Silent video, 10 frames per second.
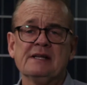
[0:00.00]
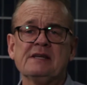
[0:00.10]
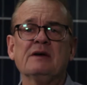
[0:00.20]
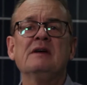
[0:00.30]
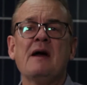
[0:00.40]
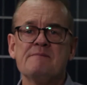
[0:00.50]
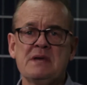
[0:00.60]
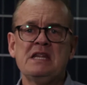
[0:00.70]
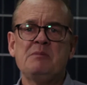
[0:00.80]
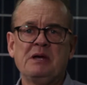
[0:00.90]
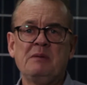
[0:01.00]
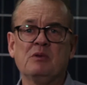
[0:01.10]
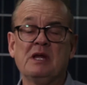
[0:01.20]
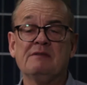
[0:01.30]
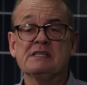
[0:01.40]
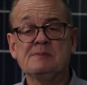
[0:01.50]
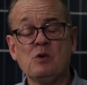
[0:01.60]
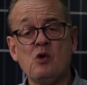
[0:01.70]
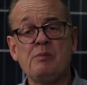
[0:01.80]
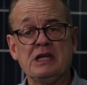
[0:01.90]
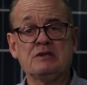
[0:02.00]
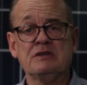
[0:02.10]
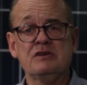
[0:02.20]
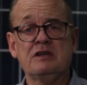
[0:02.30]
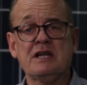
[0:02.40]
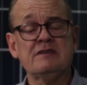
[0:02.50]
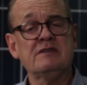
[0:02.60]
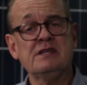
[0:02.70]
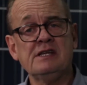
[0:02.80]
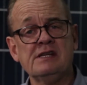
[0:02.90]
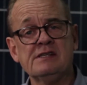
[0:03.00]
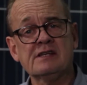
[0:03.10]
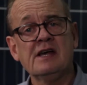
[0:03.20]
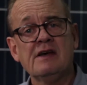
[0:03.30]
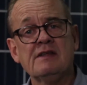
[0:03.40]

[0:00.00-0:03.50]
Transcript: So many people have a small battery unit under their desk